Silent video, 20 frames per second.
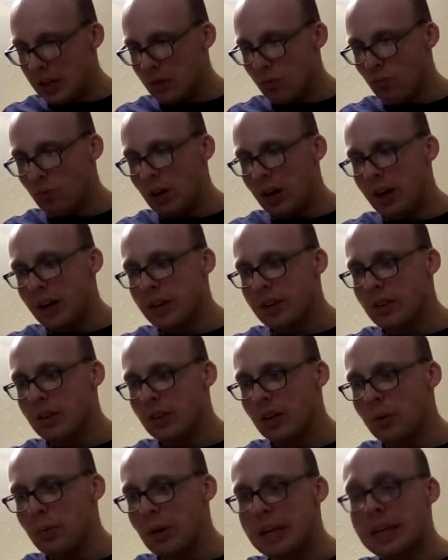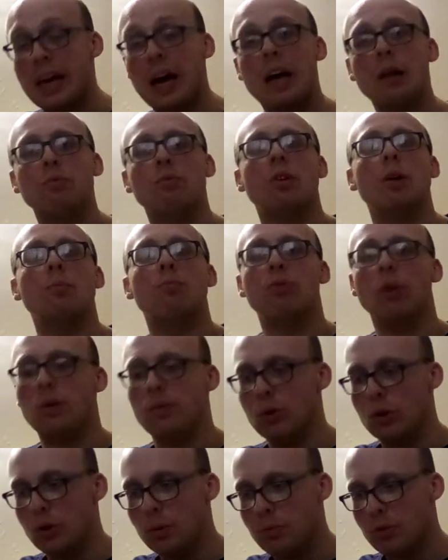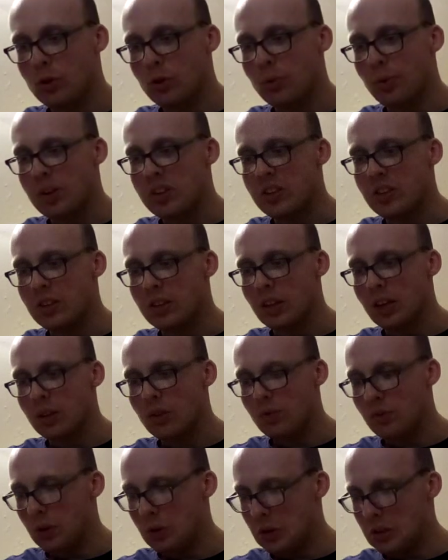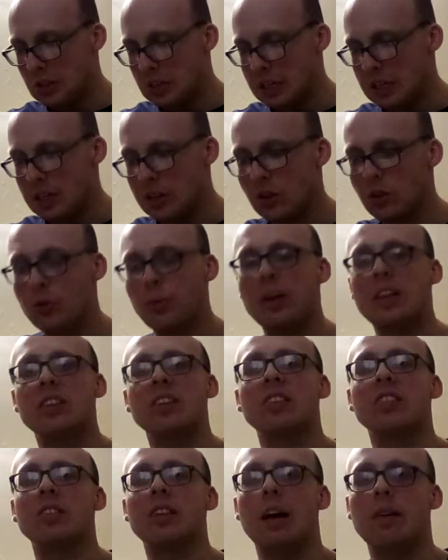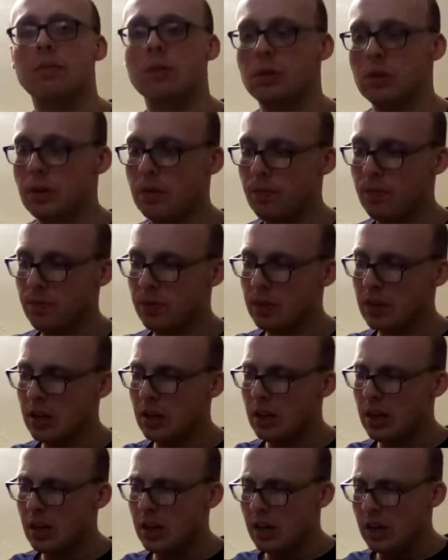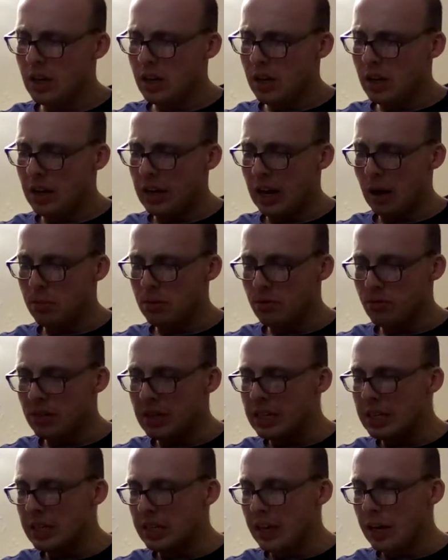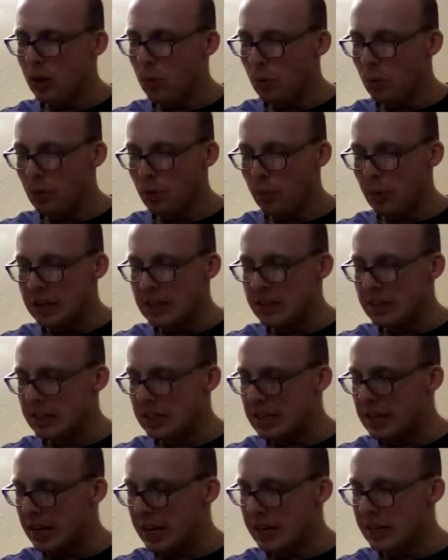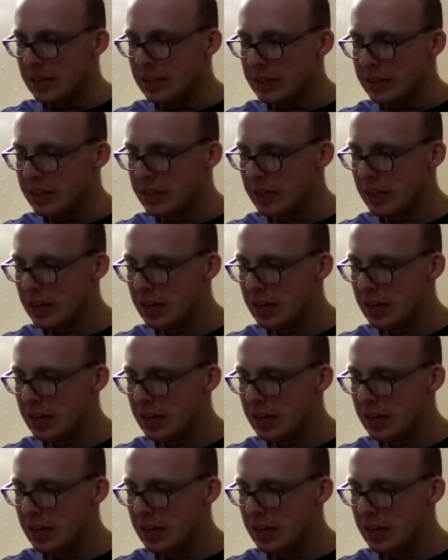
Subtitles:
Right, so again, we're at Proverbs 26, 13, 27, and I'll be reading it all the way to the end.